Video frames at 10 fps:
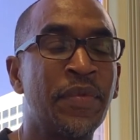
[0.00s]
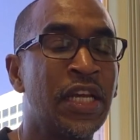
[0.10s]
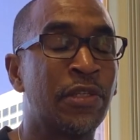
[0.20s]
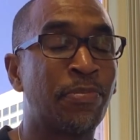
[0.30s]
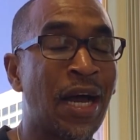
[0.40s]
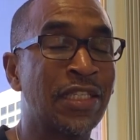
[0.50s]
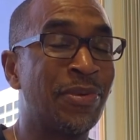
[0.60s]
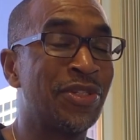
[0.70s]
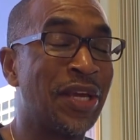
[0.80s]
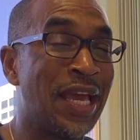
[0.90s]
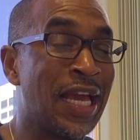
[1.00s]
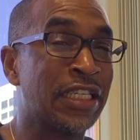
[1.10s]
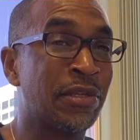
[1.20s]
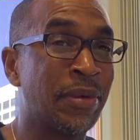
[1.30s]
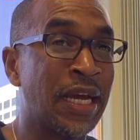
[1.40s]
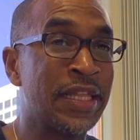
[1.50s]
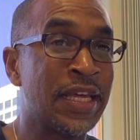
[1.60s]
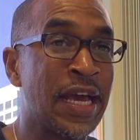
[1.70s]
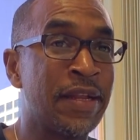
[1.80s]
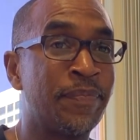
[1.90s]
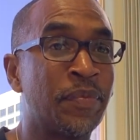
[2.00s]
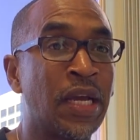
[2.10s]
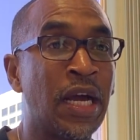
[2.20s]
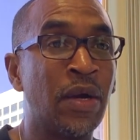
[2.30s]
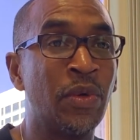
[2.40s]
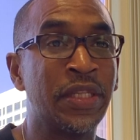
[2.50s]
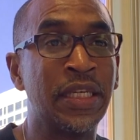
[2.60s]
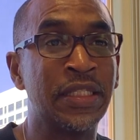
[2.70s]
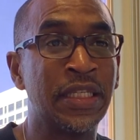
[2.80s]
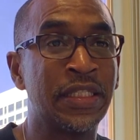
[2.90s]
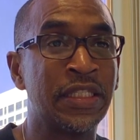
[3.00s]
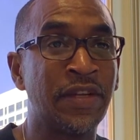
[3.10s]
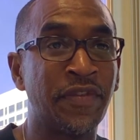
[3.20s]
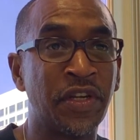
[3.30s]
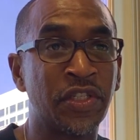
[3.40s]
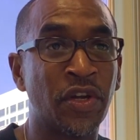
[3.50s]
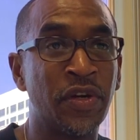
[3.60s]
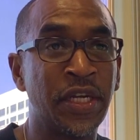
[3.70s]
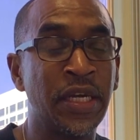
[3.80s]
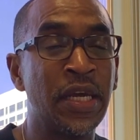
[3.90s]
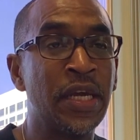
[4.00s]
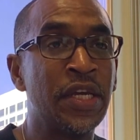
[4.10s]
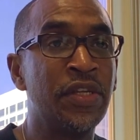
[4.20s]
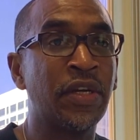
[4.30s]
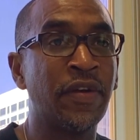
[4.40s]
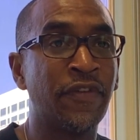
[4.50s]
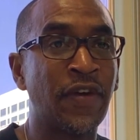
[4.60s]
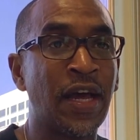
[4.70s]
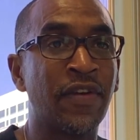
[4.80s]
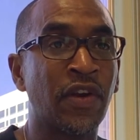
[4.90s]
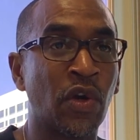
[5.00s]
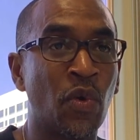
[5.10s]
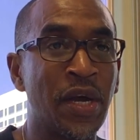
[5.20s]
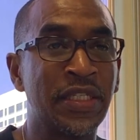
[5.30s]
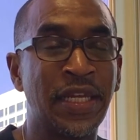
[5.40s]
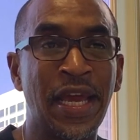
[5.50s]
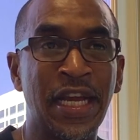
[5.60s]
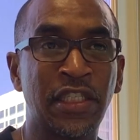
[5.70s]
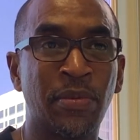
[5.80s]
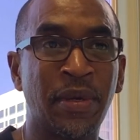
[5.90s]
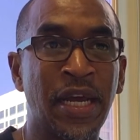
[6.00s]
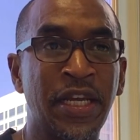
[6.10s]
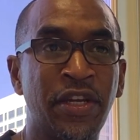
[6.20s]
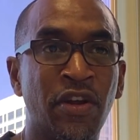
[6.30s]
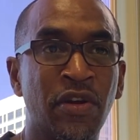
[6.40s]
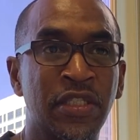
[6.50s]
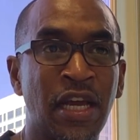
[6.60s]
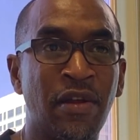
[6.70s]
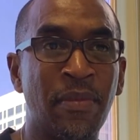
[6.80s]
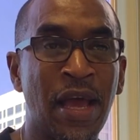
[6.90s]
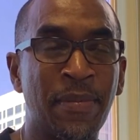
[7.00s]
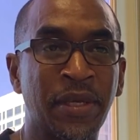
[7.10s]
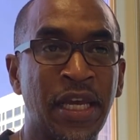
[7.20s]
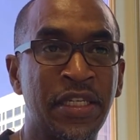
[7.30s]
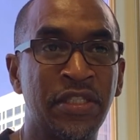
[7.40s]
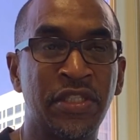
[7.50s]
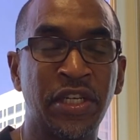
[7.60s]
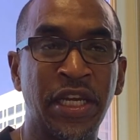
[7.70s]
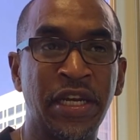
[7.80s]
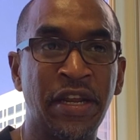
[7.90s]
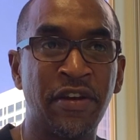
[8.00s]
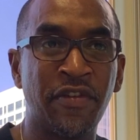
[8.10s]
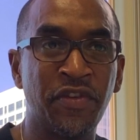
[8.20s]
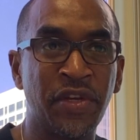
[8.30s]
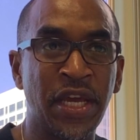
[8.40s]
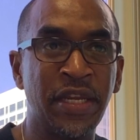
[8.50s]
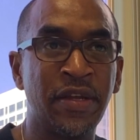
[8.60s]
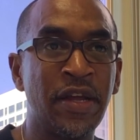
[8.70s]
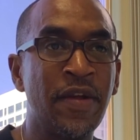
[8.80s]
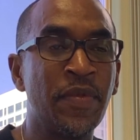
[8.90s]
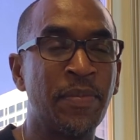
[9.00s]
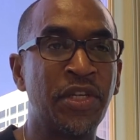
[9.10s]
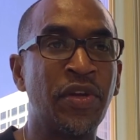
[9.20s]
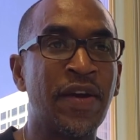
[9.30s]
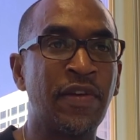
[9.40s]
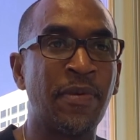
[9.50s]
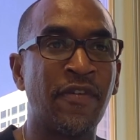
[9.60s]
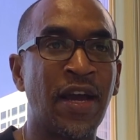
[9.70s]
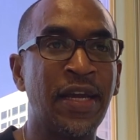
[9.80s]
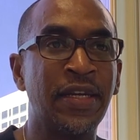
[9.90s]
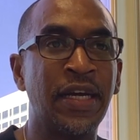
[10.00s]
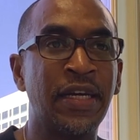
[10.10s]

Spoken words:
It's possible to expedite that with the assistance of an attorney. You can file a request to expedite your asylum application to get an interview date, but you have to provide